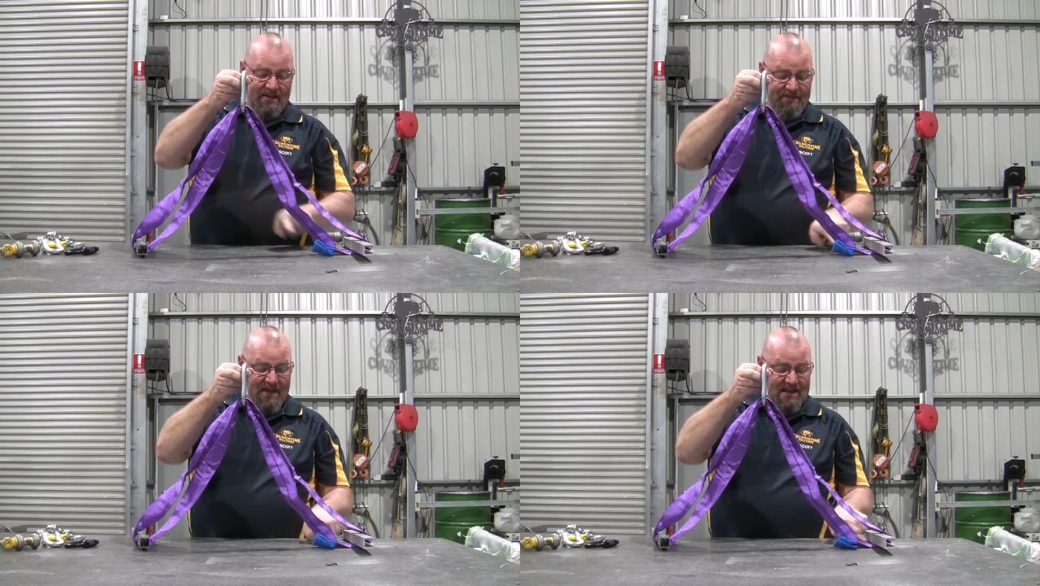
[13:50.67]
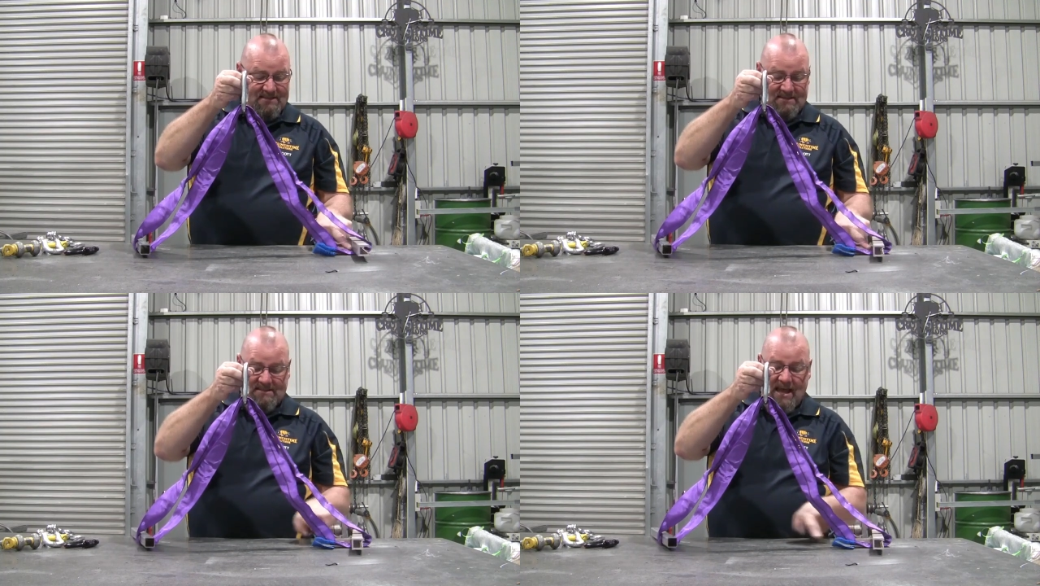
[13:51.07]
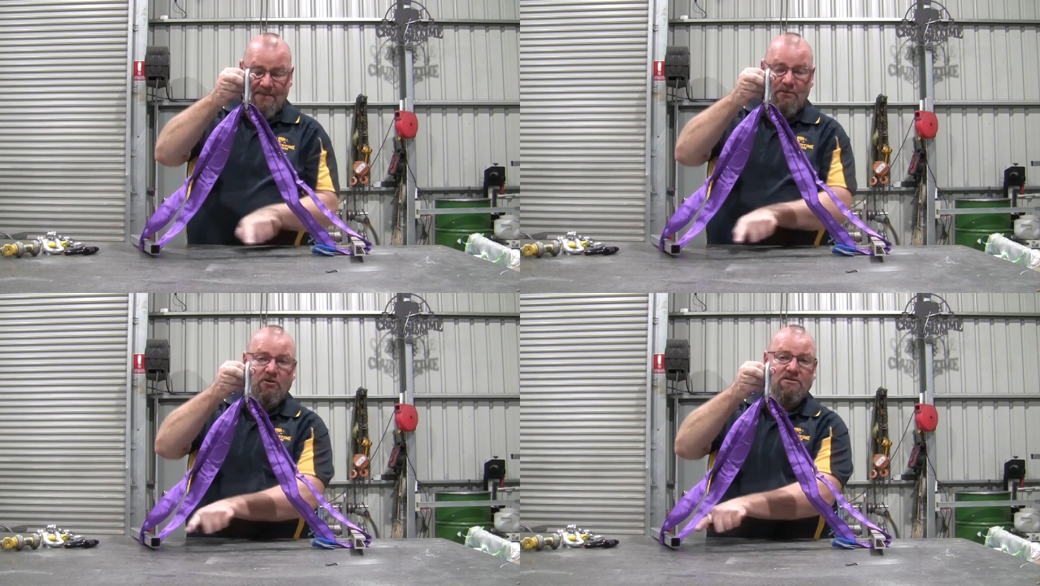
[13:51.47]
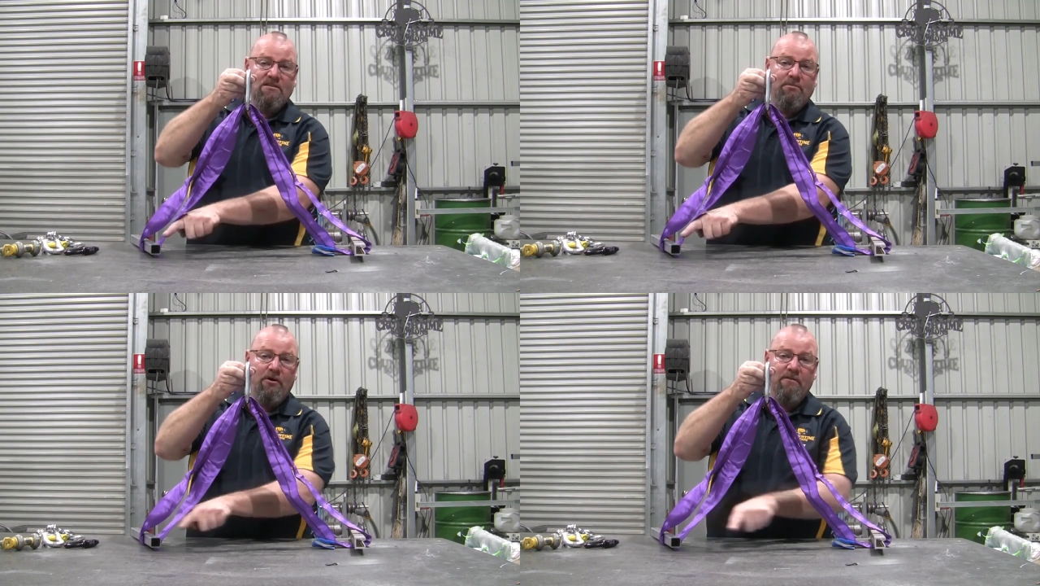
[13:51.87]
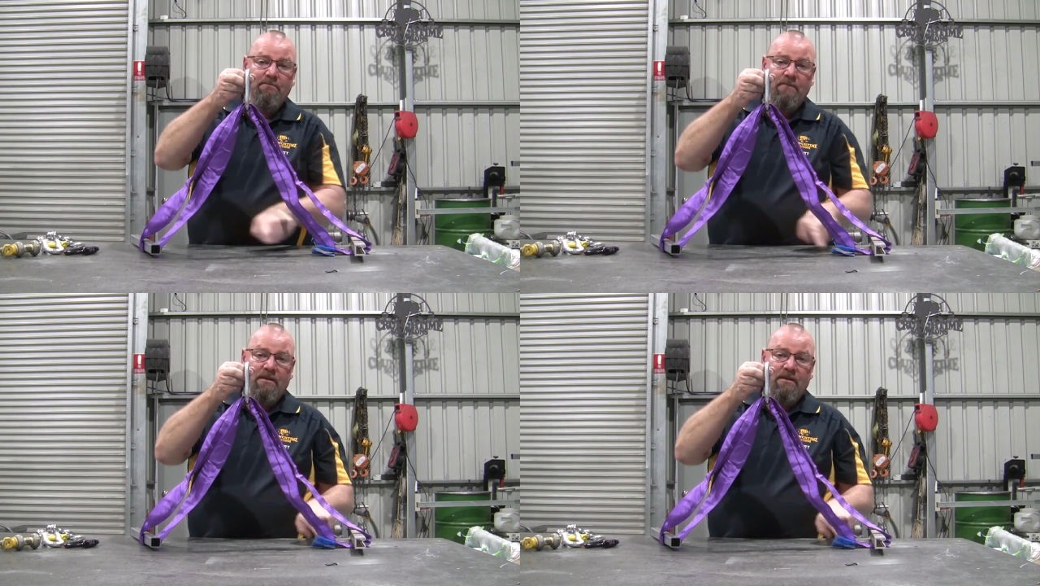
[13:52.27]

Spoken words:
If that's the same across the bottom,